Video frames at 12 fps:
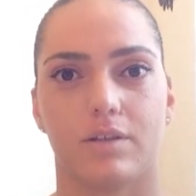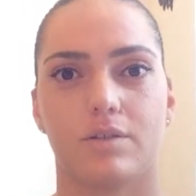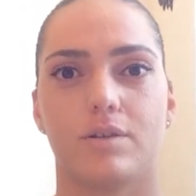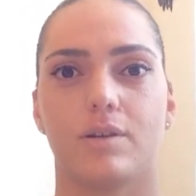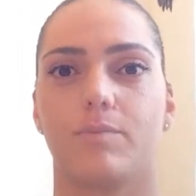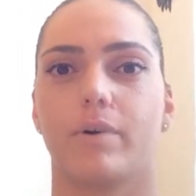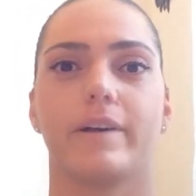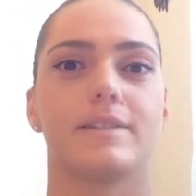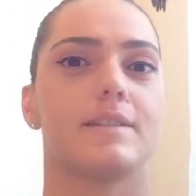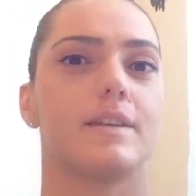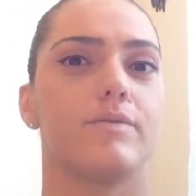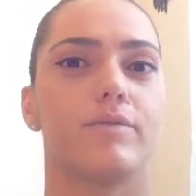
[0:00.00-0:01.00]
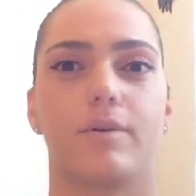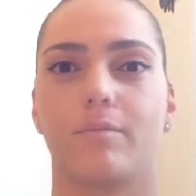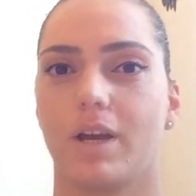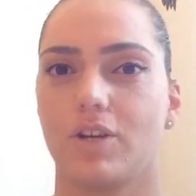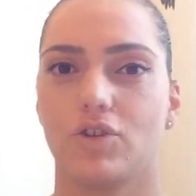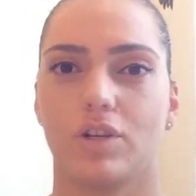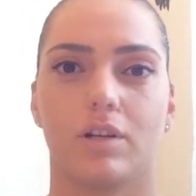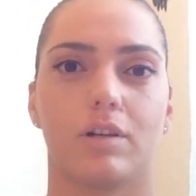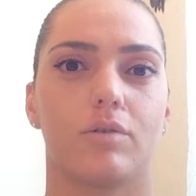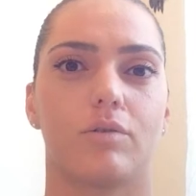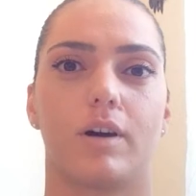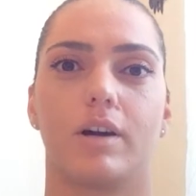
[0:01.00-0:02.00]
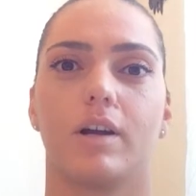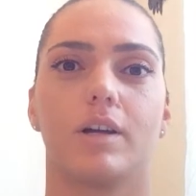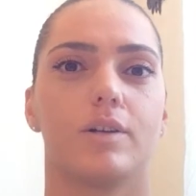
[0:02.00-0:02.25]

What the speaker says: to pass the information, or